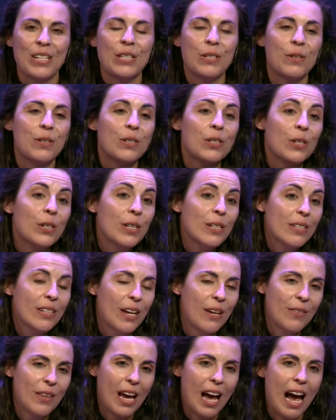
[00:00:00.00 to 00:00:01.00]
So it turns
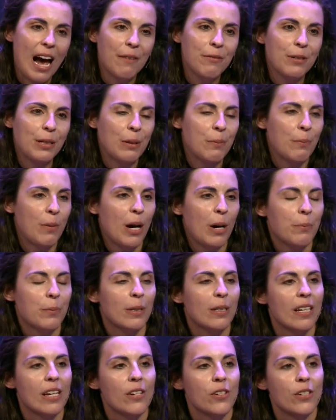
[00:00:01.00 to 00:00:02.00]
out that African
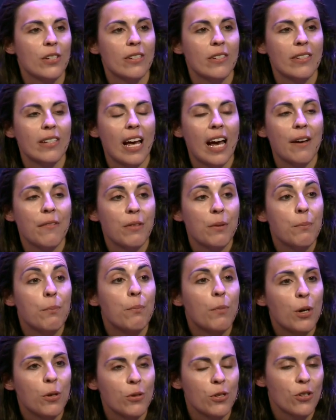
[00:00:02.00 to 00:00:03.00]
populations have the
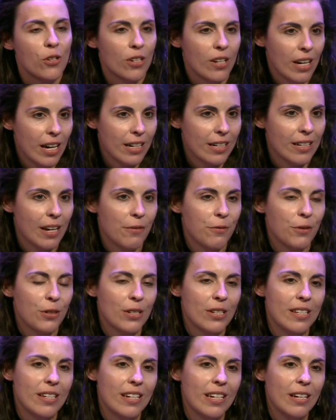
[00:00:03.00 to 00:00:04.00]
most genetic
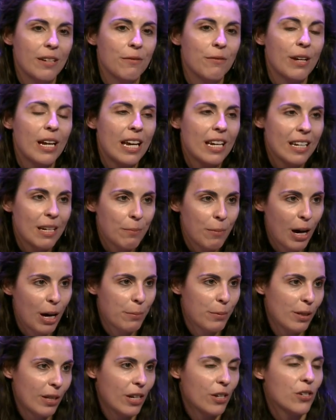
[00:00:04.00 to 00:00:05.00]
diversity of any
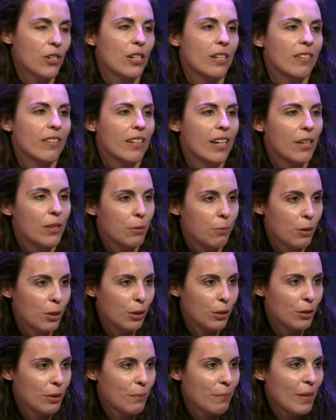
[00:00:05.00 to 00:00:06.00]
population in the
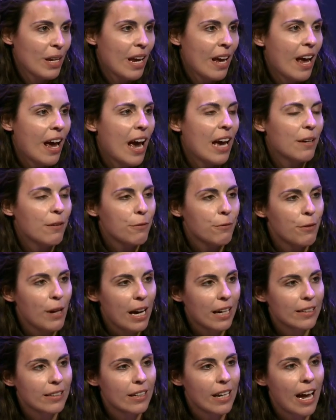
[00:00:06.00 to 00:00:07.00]
world. And in
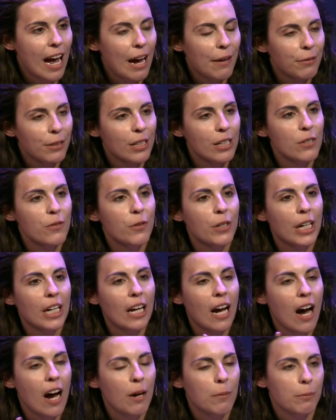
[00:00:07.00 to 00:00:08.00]
fact, Africa is very
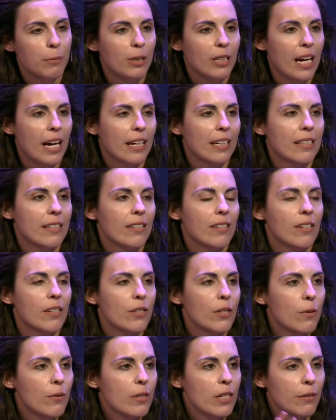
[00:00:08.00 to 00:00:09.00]
complex.
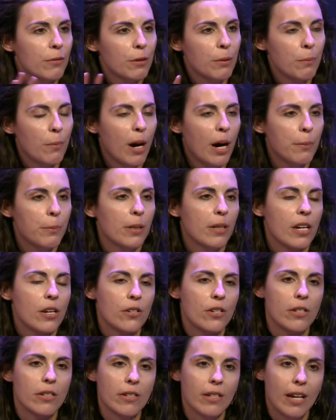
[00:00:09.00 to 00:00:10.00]
So different
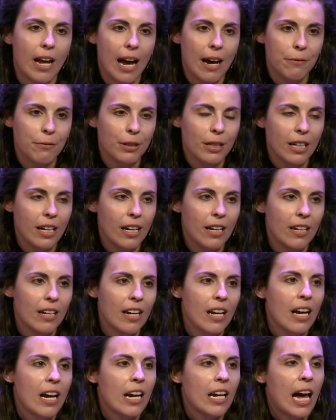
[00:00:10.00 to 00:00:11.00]
populations in Africa
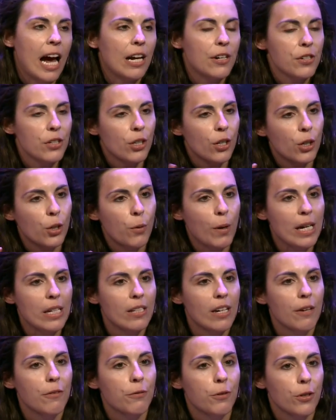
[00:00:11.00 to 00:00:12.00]
actually are
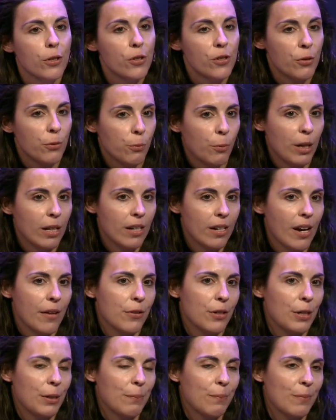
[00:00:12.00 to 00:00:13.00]
quite diverged from one
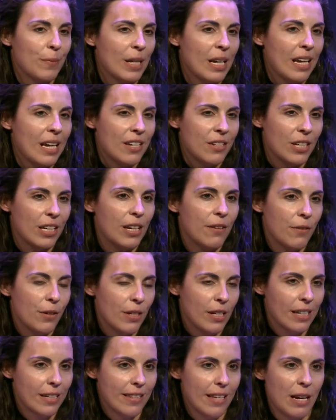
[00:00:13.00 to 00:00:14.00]
another. To give you
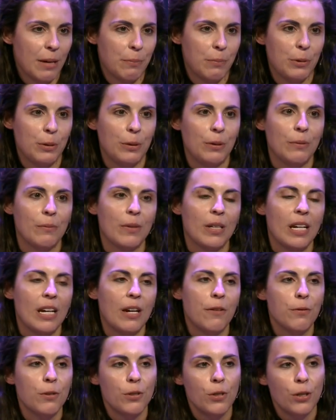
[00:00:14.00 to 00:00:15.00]
an example,
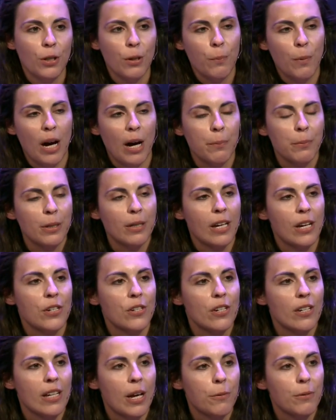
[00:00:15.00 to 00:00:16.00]
if you took a
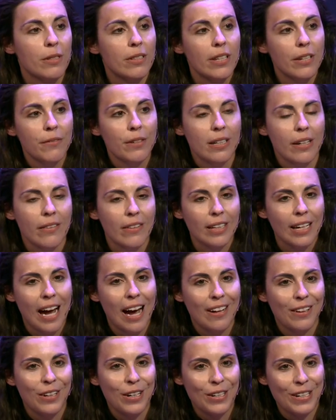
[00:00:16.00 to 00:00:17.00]
population that was living in the
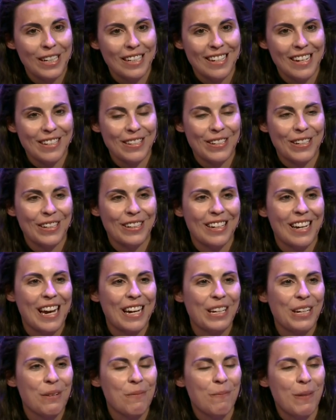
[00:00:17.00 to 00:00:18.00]
Kalahari Desert
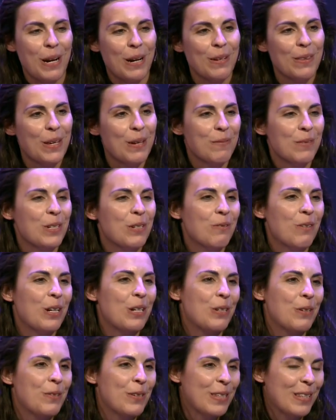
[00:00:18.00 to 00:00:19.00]
and compared them to one
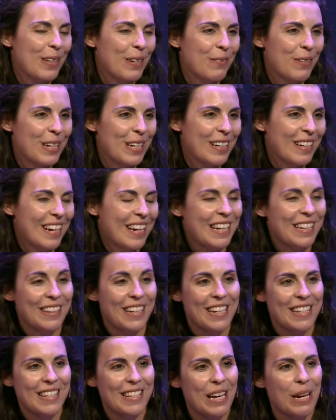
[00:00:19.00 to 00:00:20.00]
who is living in,
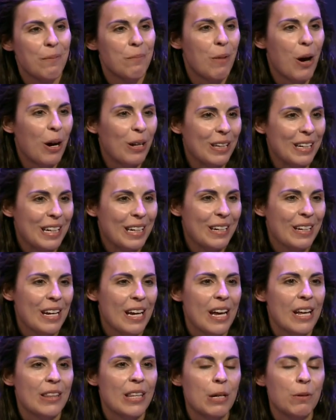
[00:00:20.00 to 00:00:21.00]
let's say, Mali,
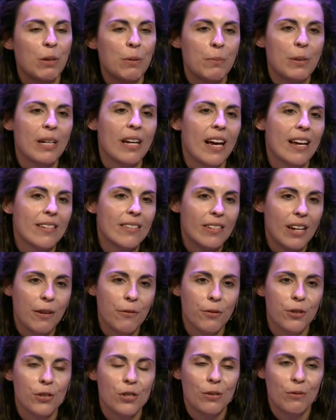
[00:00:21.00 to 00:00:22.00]
they would be as
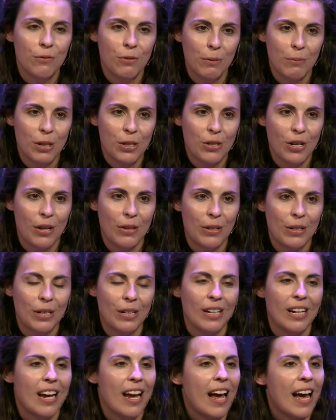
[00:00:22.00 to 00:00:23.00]
divergent from each
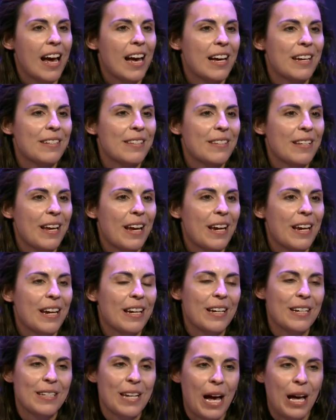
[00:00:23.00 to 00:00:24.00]
other as, say,
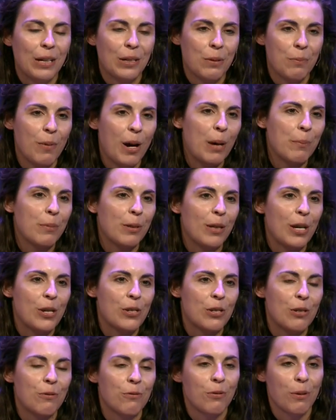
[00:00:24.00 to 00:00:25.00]
an Italian
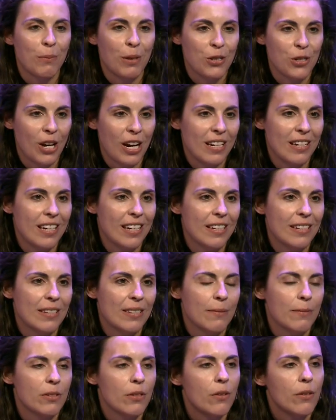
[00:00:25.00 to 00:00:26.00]
population from the Chinese.
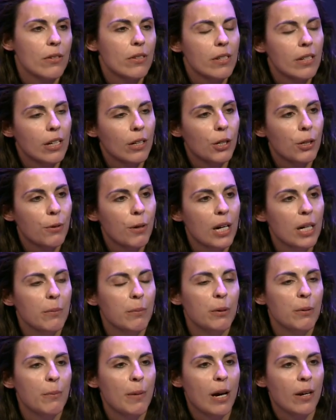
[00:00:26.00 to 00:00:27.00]
So there's an
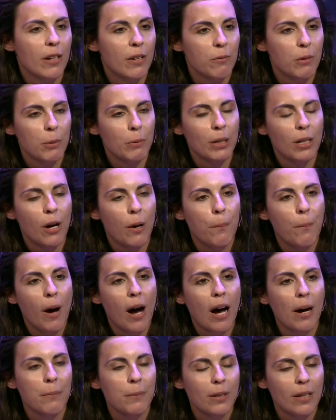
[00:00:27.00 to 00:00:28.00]
incredible amount of what we call
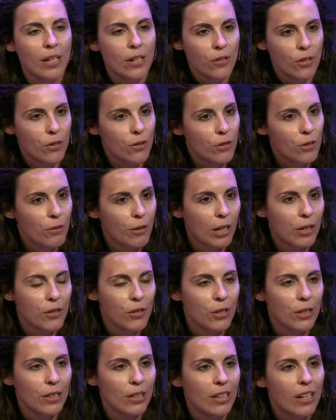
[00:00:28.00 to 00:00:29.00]
population
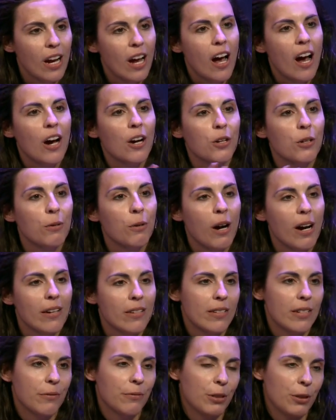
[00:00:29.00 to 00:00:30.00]
structure
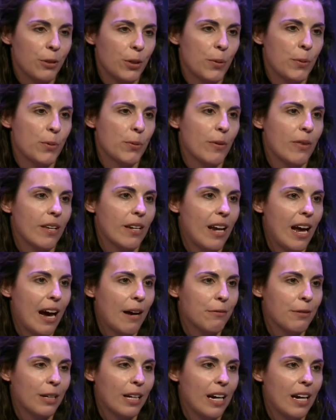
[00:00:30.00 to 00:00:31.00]
across different groups within
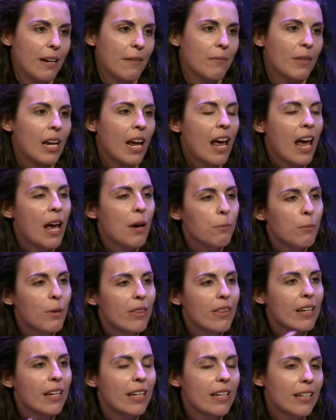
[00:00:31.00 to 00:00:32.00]
Africa. And
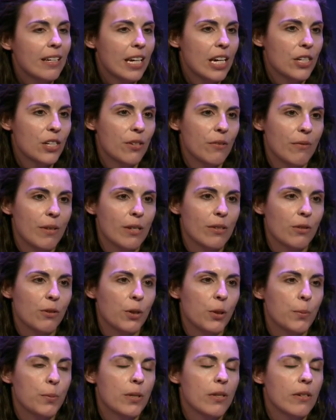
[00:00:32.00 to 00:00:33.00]
within each of these
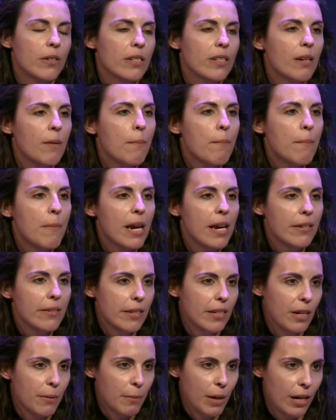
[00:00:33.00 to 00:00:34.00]
groups, there's an
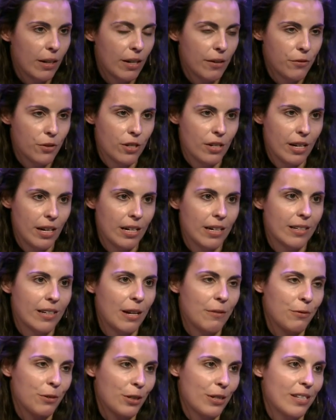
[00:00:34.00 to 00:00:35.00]
amazing amount of genetic
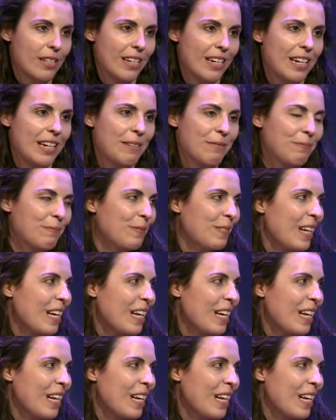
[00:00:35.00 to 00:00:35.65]
diversity.